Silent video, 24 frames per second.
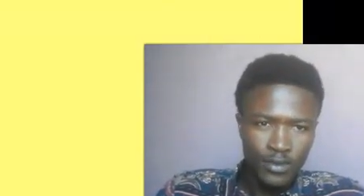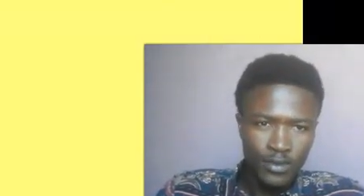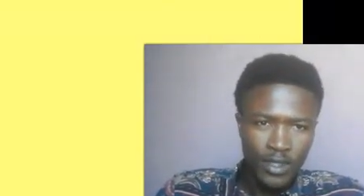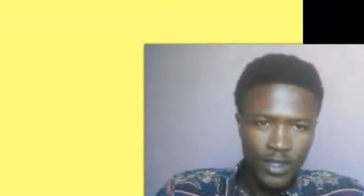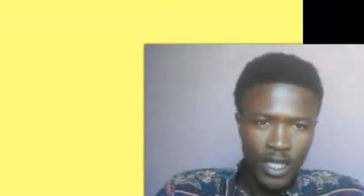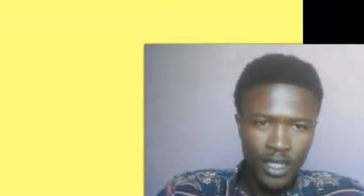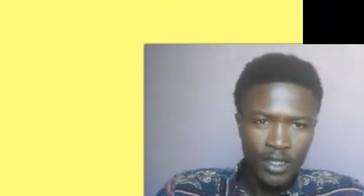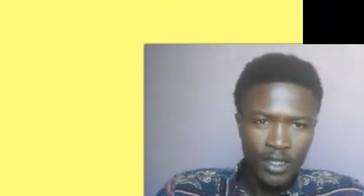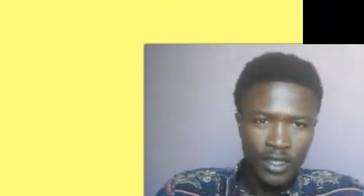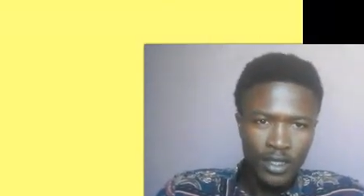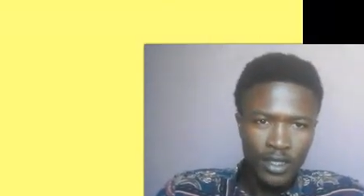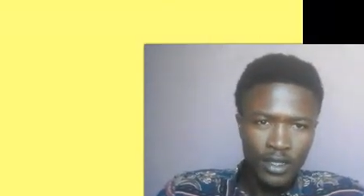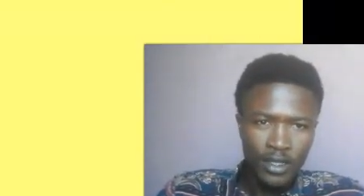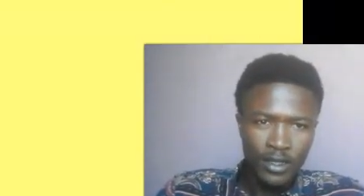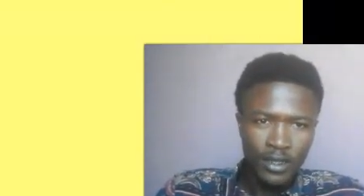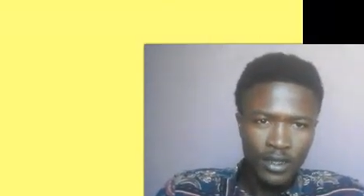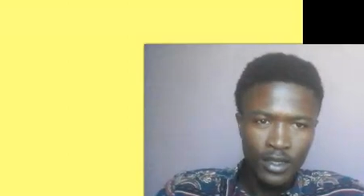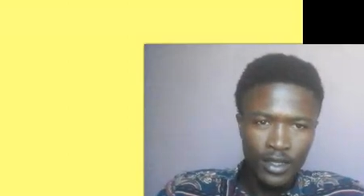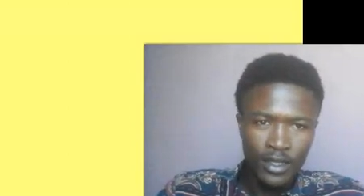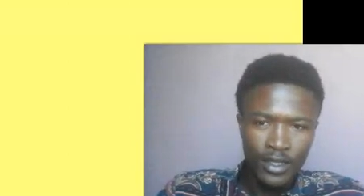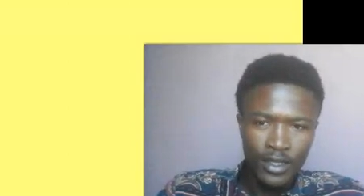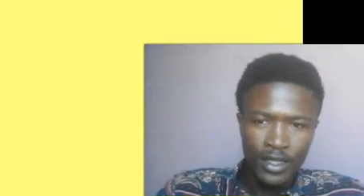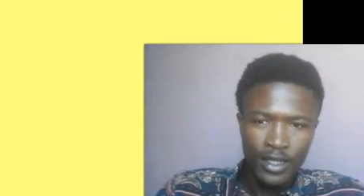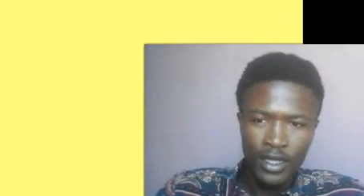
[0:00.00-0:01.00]

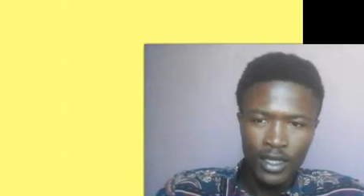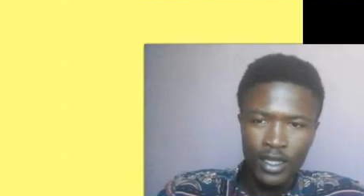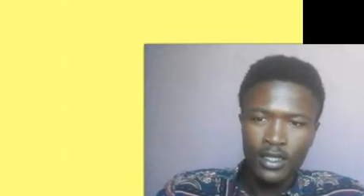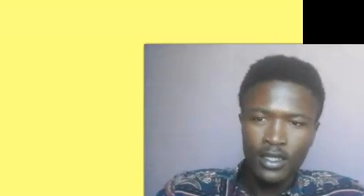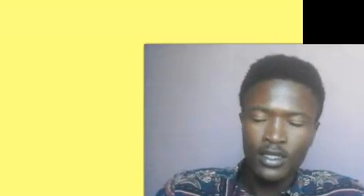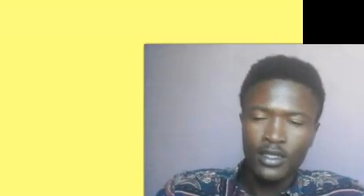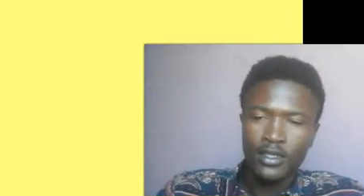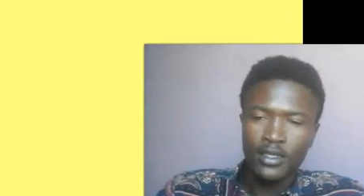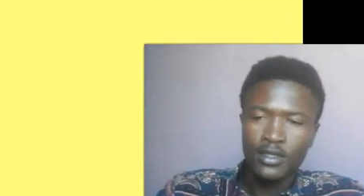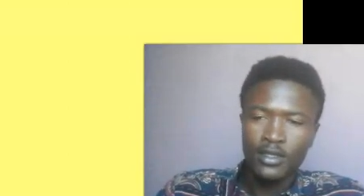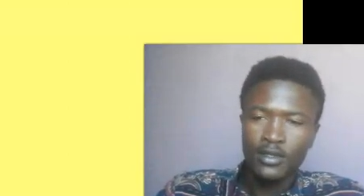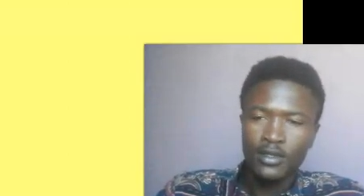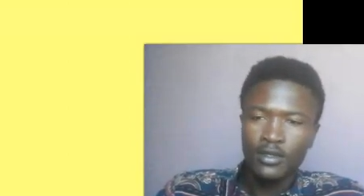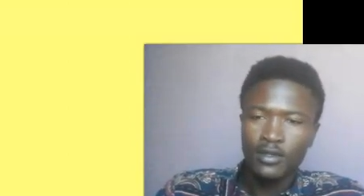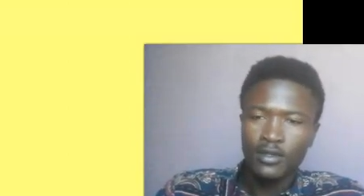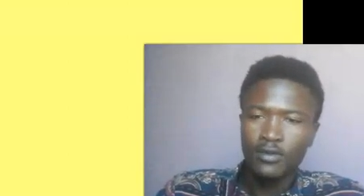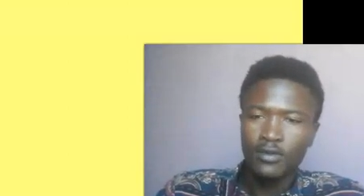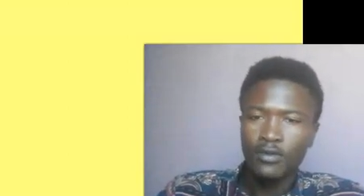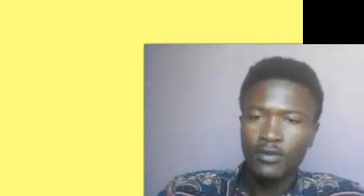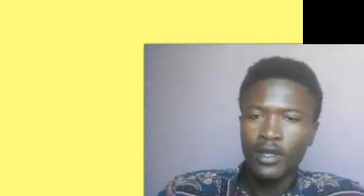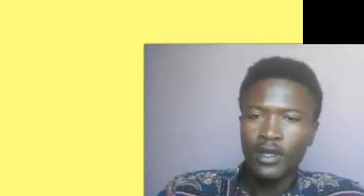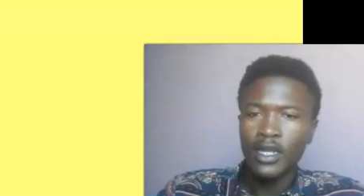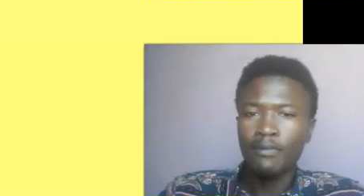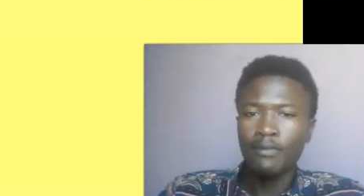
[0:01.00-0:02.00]
1938.
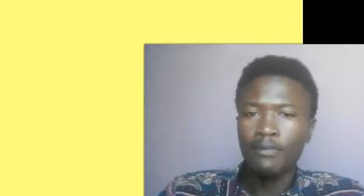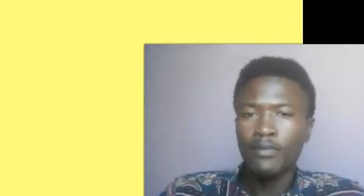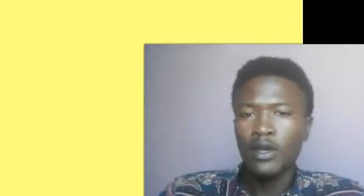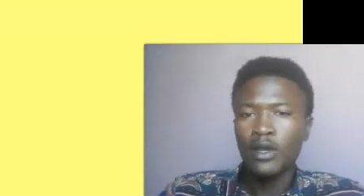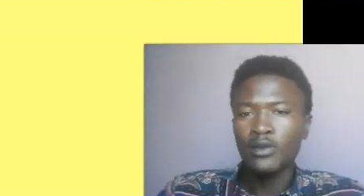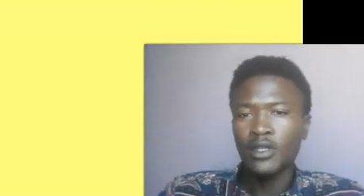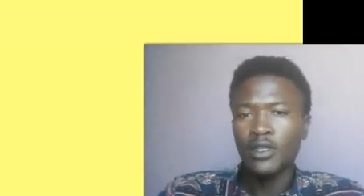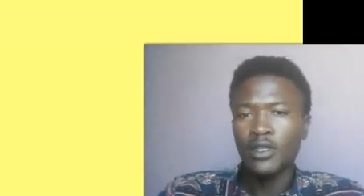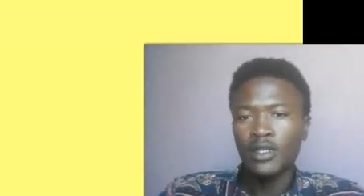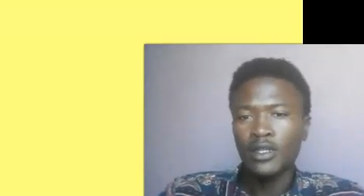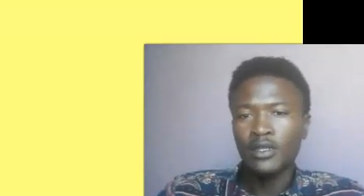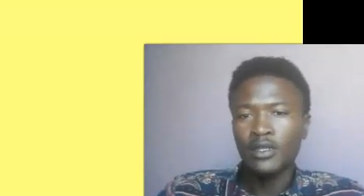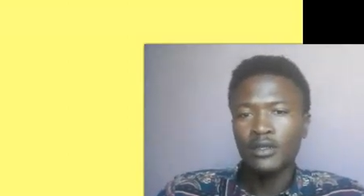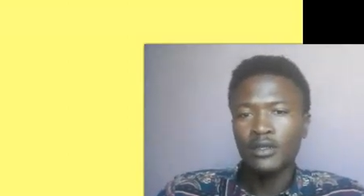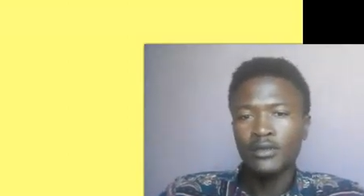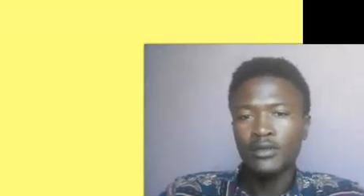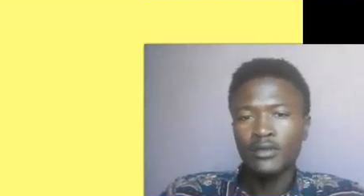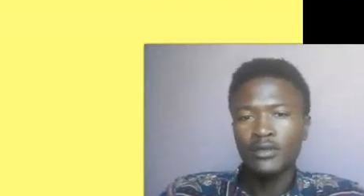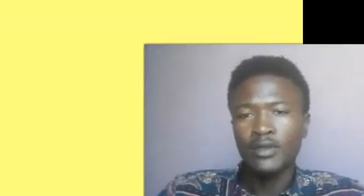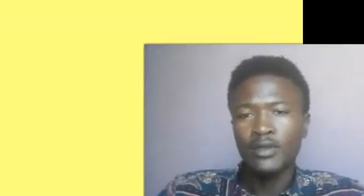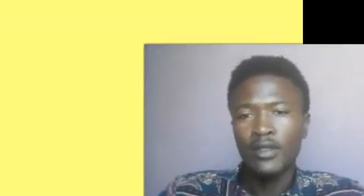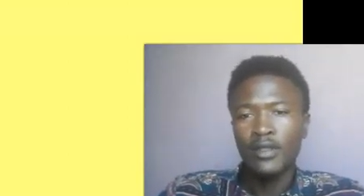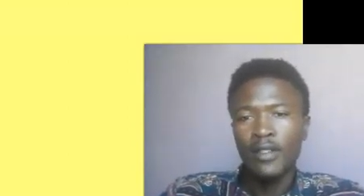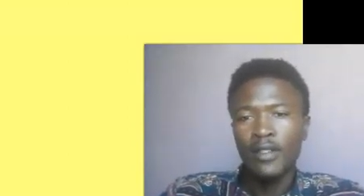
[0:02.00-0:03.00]
What about it?
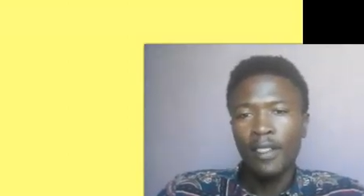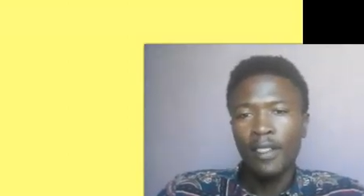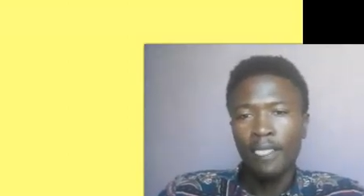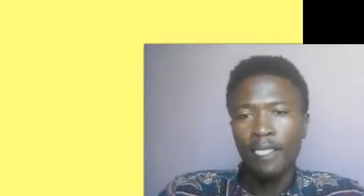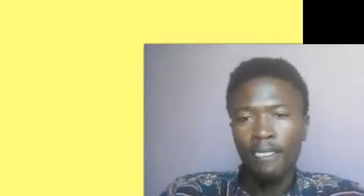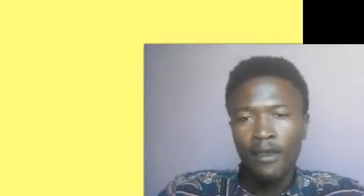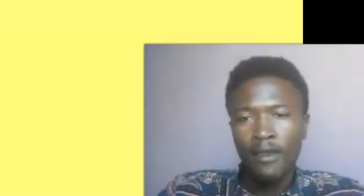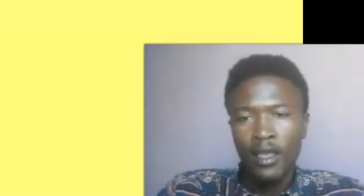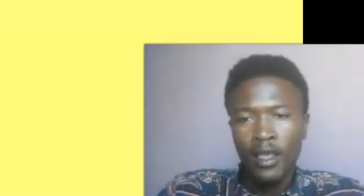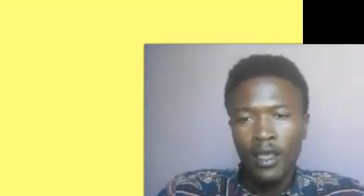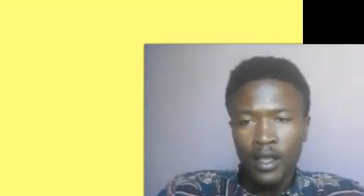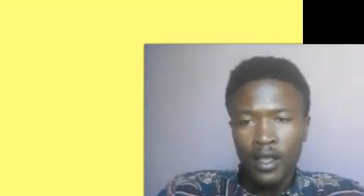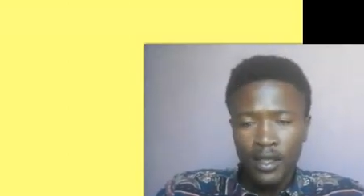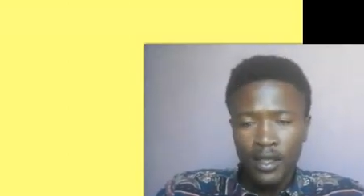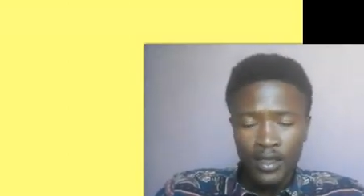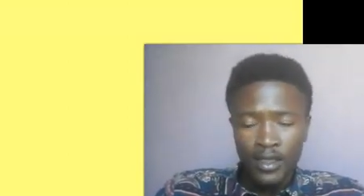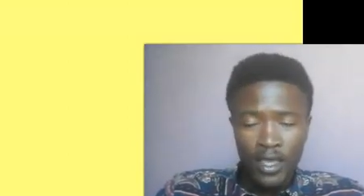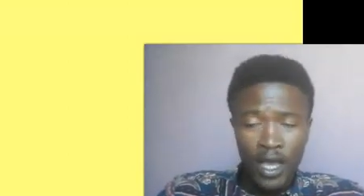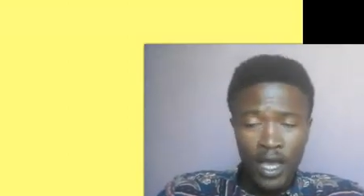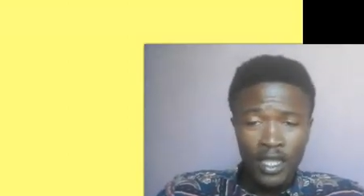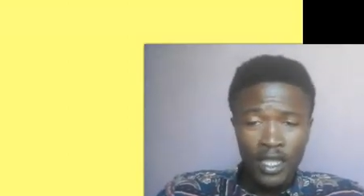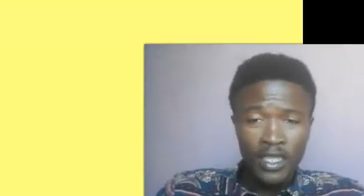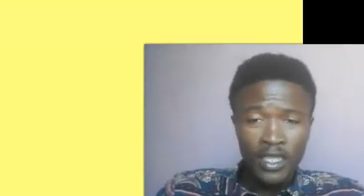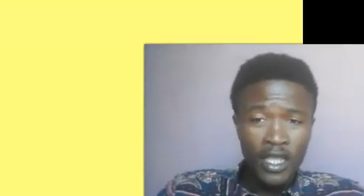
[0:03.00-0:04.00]

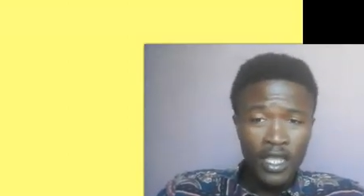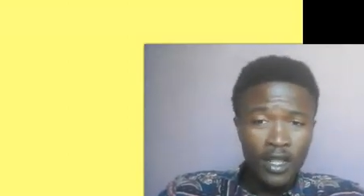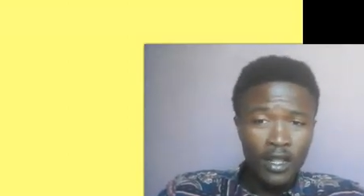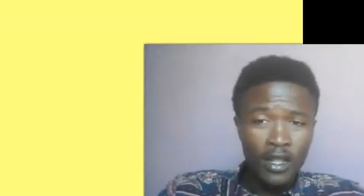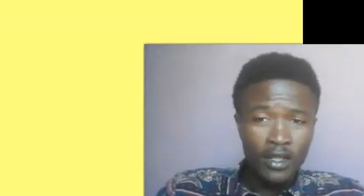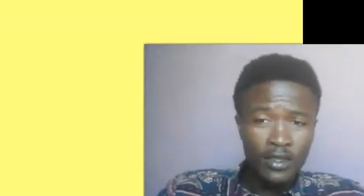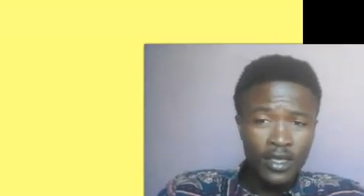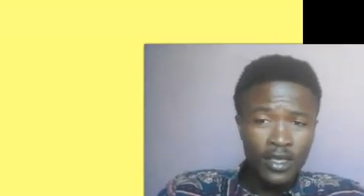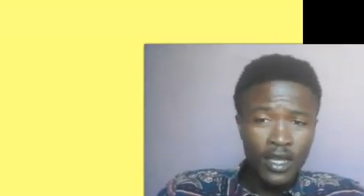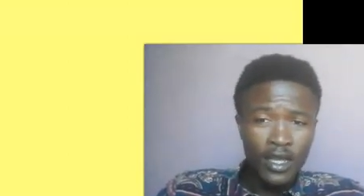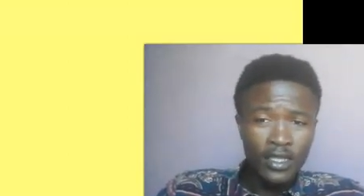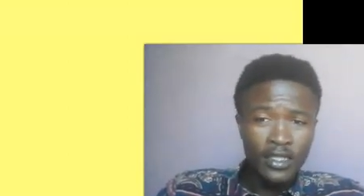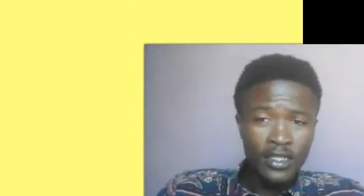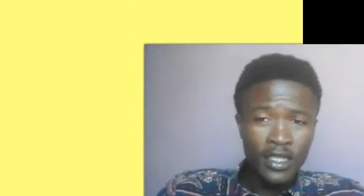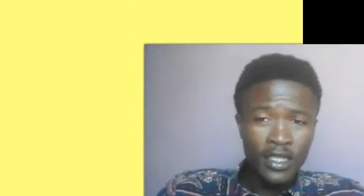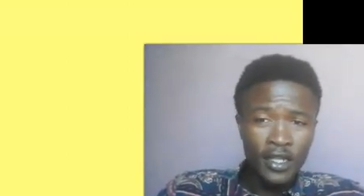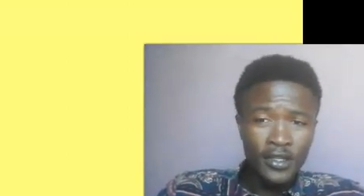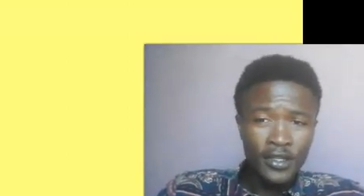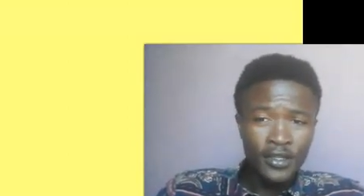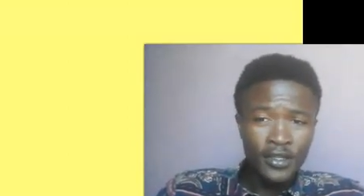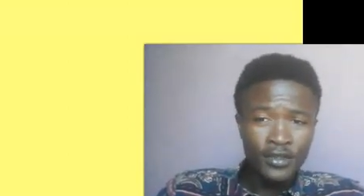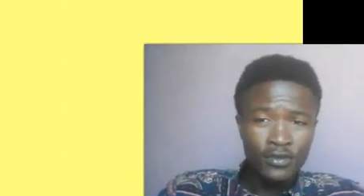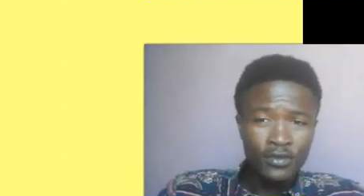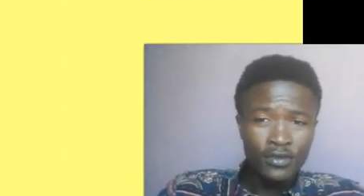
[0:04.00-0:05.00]
They are
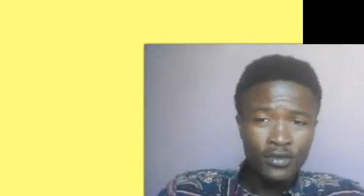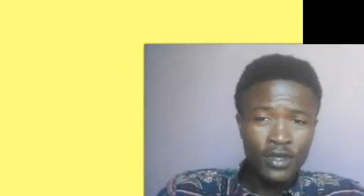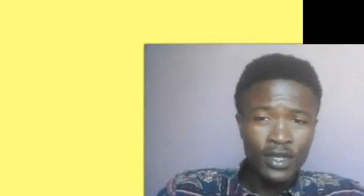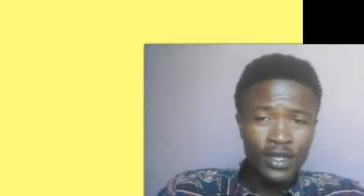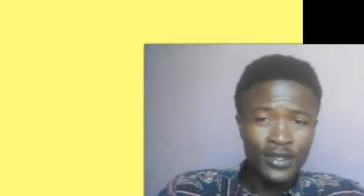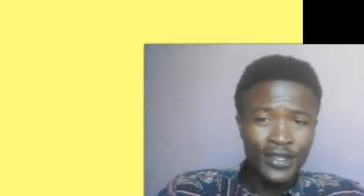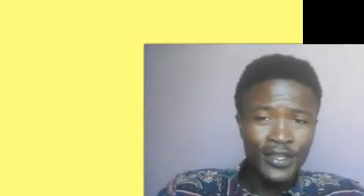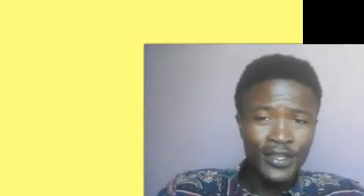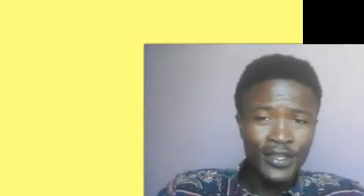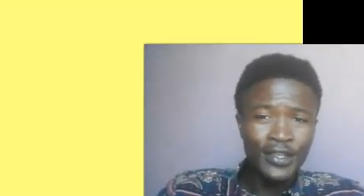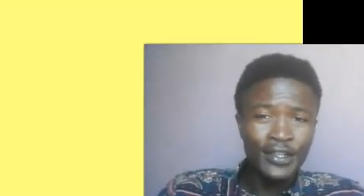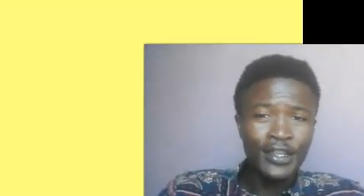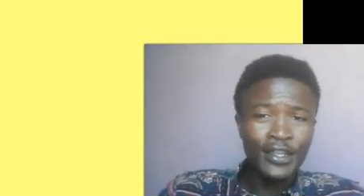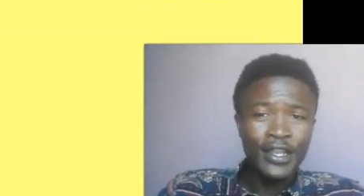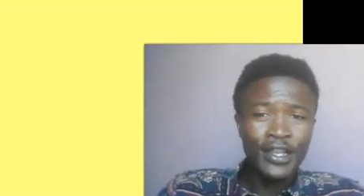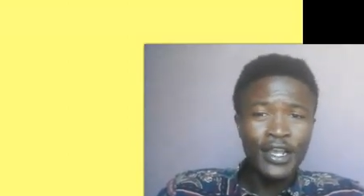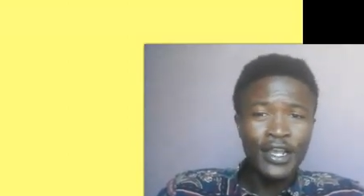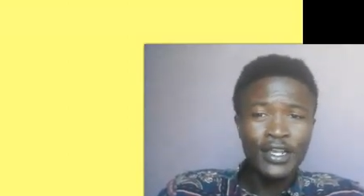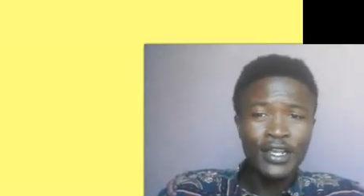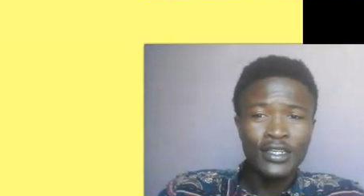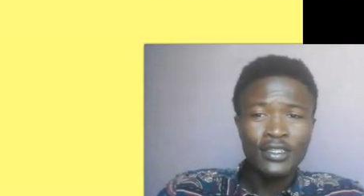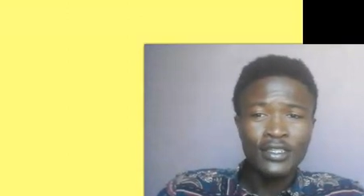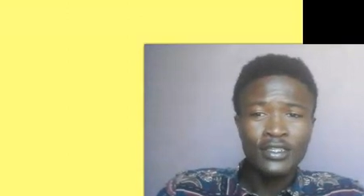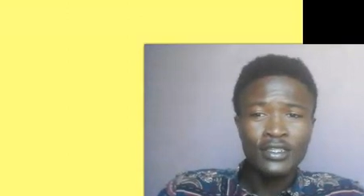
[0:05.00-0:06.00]
telling you that
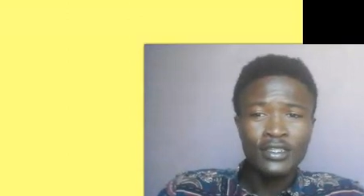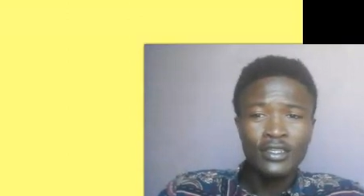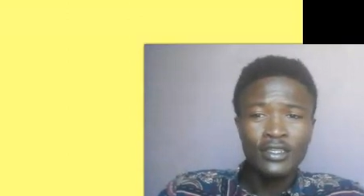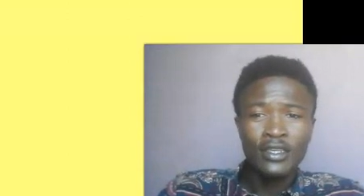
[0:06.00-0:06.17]
Hitler